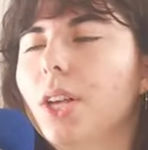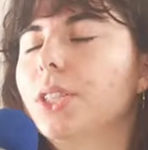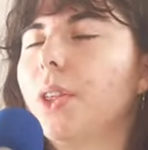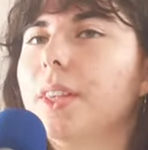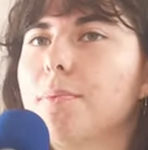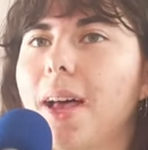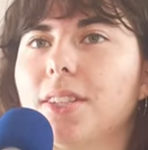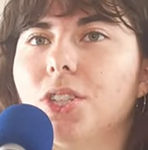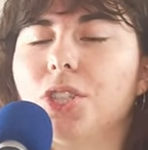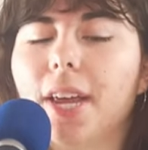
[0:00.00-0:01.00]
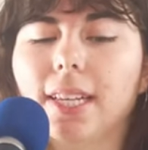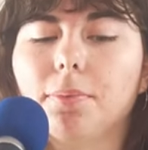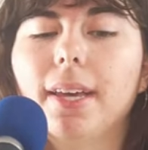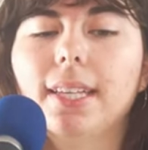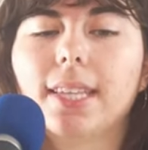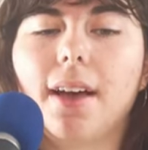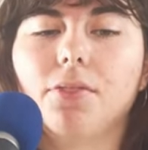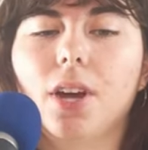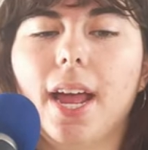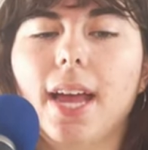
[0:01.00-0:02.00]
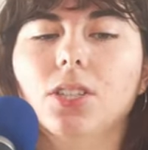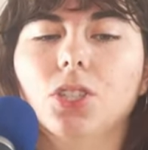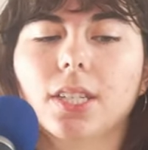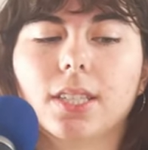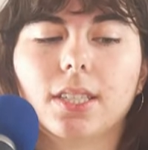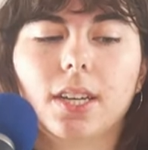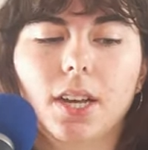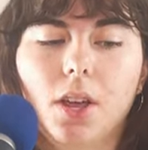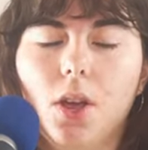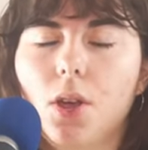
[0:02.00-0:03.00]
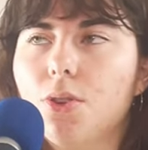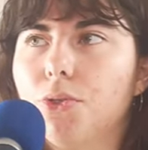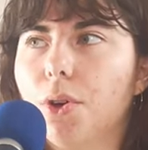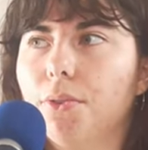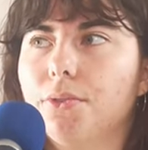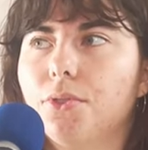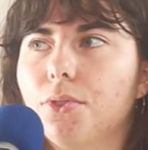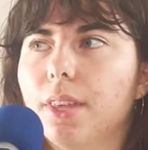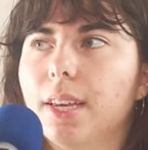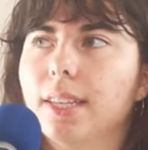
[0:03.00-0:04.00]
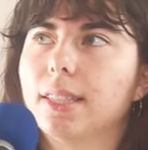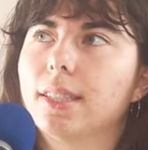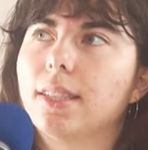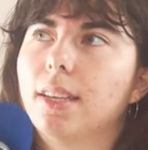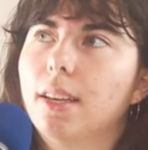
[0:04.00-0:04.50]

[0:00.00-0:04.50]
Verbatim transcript: So this passage takes place after Anne just drove through this